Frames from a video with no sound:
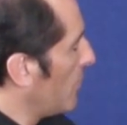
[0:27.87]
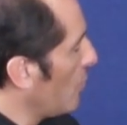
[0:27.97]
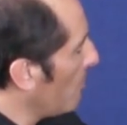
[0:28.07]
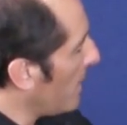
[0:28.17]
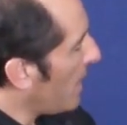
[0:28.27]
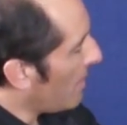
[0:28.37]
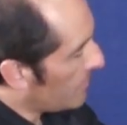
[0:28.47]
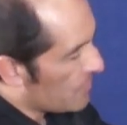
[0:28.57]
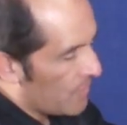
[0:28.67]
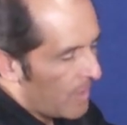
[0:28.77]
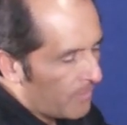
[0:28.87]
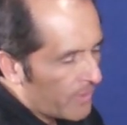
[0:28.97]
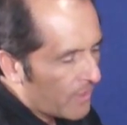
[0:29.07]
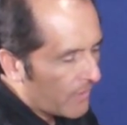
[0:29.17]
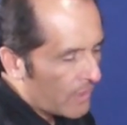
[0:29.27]
You may have
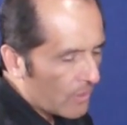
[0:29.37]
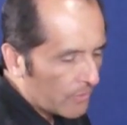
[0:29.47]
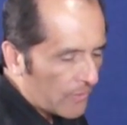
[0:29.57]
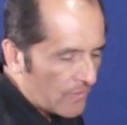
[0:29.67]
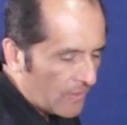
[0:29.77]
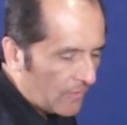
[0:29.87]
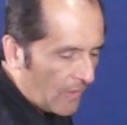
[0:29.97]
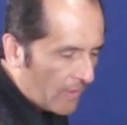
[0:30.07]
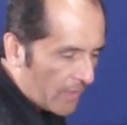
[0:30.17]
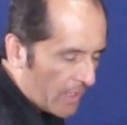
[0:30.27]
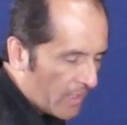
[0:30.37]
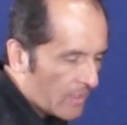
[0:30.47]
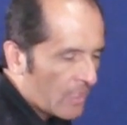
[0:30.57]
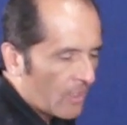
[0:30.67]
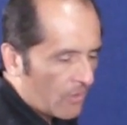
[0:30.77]
trouble hearing notes in this area
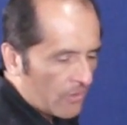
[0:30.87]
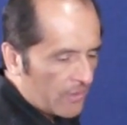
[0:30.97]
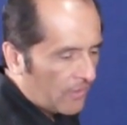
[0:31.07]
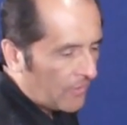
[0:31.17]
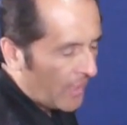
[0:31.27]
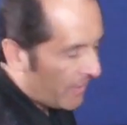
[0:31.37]
or this